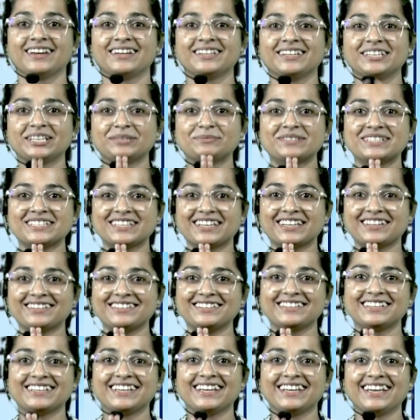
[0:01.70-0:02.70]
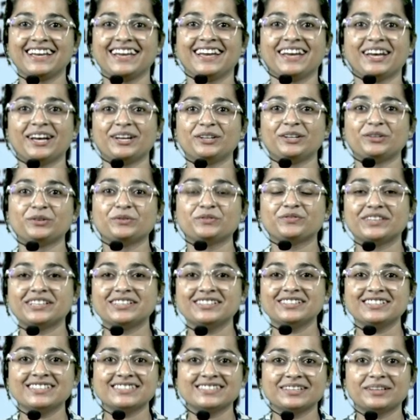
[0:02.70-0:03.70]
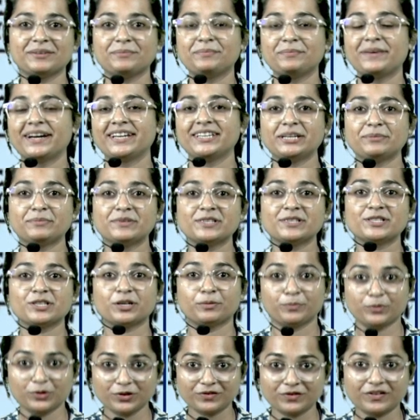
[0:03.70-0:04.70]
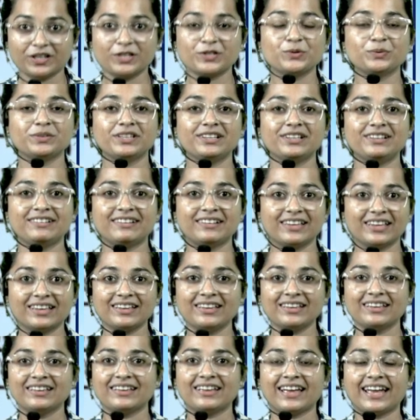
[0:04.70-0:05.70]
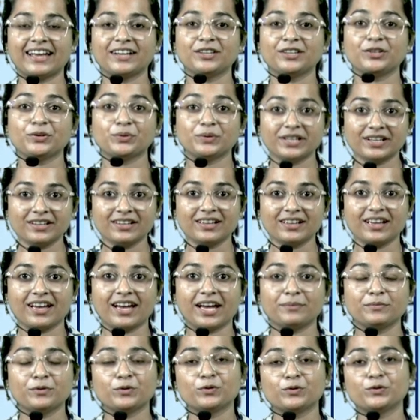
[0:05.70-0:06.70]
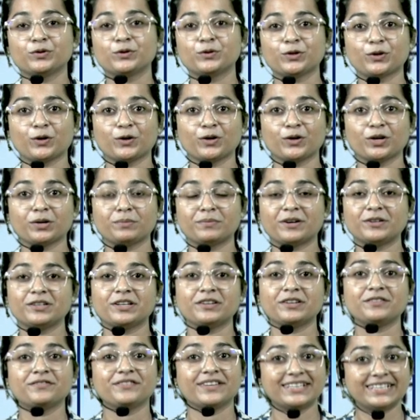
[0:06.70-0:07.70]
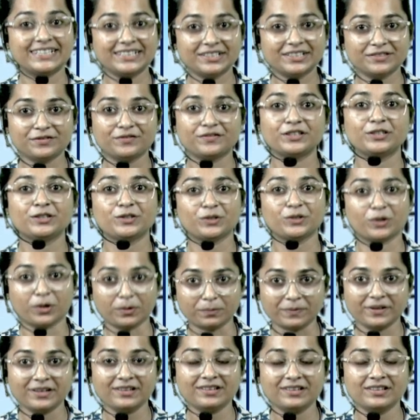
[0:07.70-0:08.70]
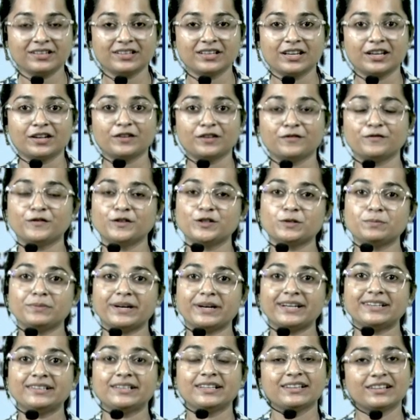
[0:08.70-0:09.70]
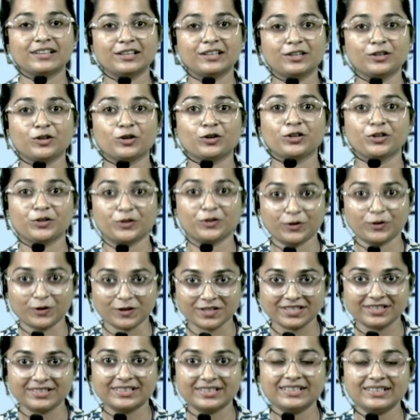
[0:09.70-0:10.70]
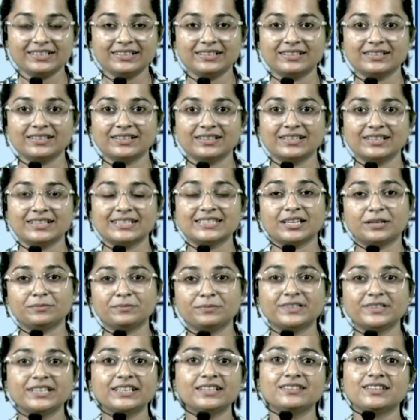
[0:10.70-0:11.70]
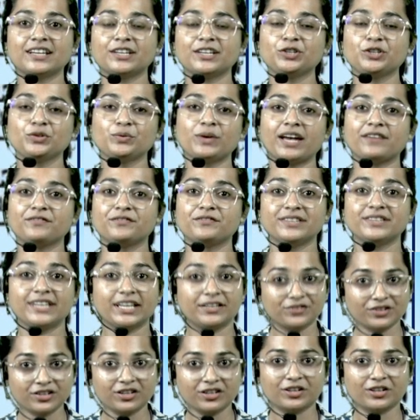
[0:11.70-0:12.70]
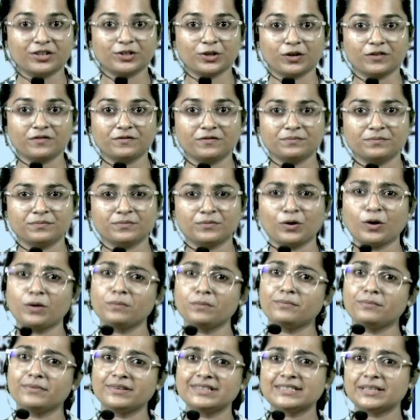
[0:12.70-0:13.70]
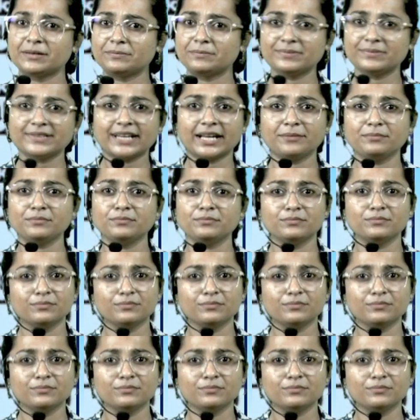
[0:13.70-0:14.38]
Namaskar. Hello friends, my name is Apurva Sunil Dhage and today I am going to talk about a very different topic which might tickle your curiosity, something that you have never heard of or sometime